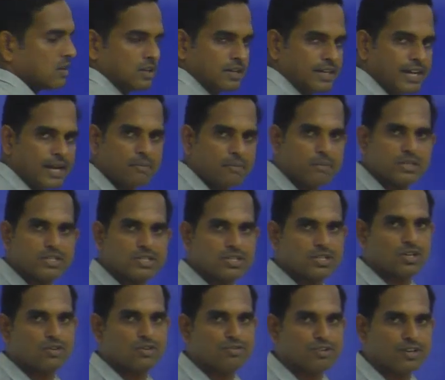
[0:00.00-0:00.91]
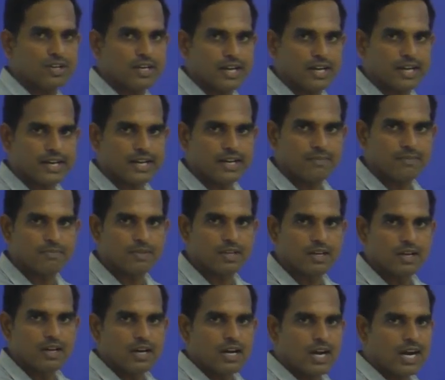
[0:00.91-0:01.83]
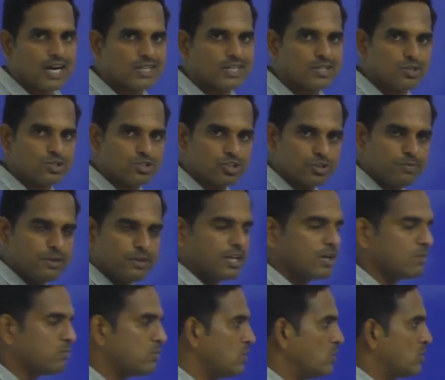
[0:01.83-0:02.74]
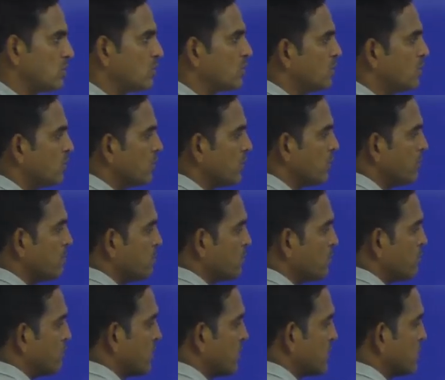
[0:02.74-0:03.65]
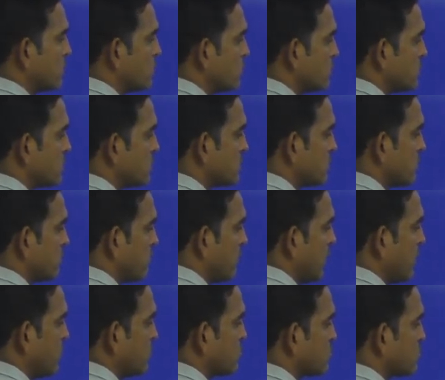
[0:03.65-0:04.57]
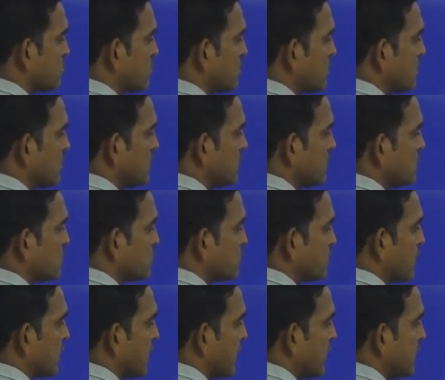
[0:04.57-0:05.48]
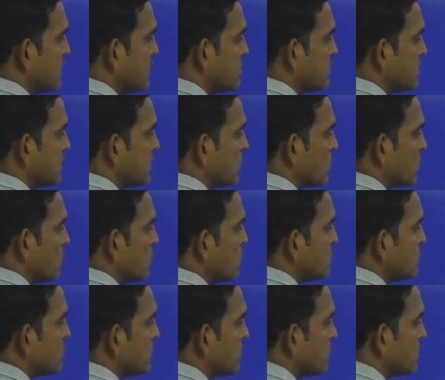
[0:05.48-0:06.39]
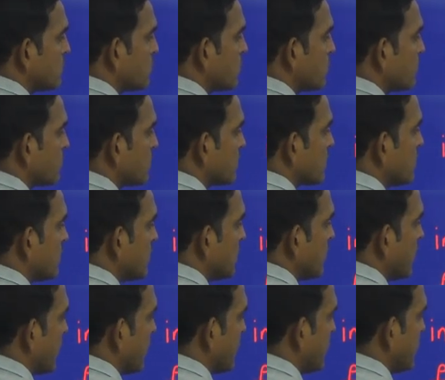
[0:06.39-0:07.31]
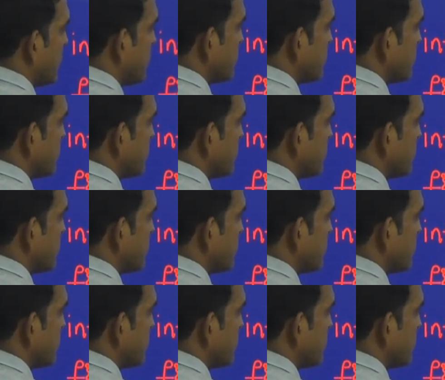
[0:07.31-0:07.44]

dimension of your array, and you should be able to give input for those values, that is, for I is equal to 0, I